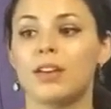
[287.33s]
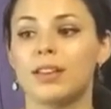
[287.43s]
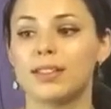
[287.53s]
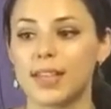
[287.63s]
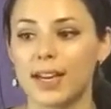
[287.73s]

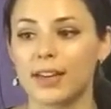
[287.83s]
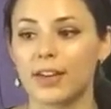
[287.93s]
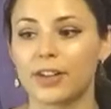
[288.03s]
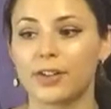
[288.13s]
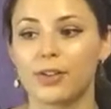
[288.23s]
The second
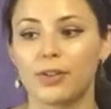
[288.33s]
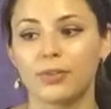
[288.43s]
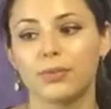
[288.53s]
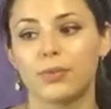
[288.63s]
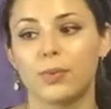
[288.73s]
article
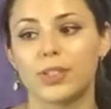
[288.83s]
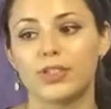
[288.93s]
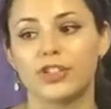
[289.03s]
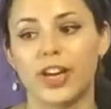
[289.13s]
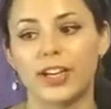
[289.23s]
was
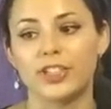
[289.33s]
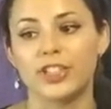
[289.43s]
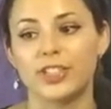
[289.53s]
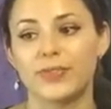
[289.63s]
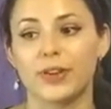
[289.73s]

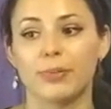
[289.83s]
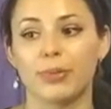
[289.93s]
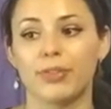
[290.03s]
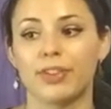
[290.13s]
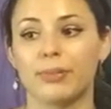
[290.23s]
Strategies for
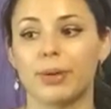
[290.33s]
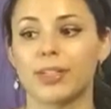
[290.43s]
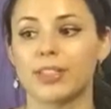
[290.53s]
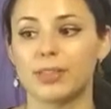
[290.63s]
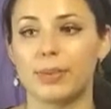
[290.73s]
Improving
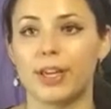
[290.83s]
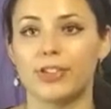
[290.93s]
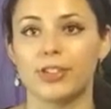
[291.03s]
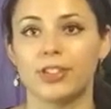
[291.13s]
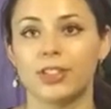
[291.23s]

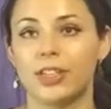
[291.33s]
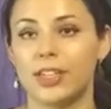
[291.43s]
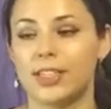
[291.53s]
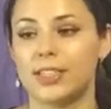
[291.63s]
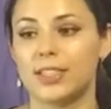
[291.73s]
Participation
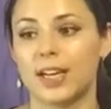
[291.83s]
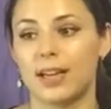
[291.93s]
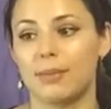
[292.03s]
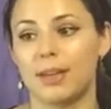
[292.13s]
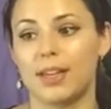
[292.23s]
in
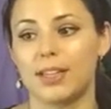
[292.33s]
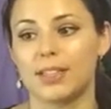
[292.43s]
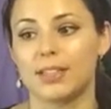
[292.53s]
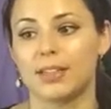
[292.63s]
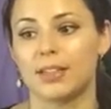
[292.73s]
Diabetes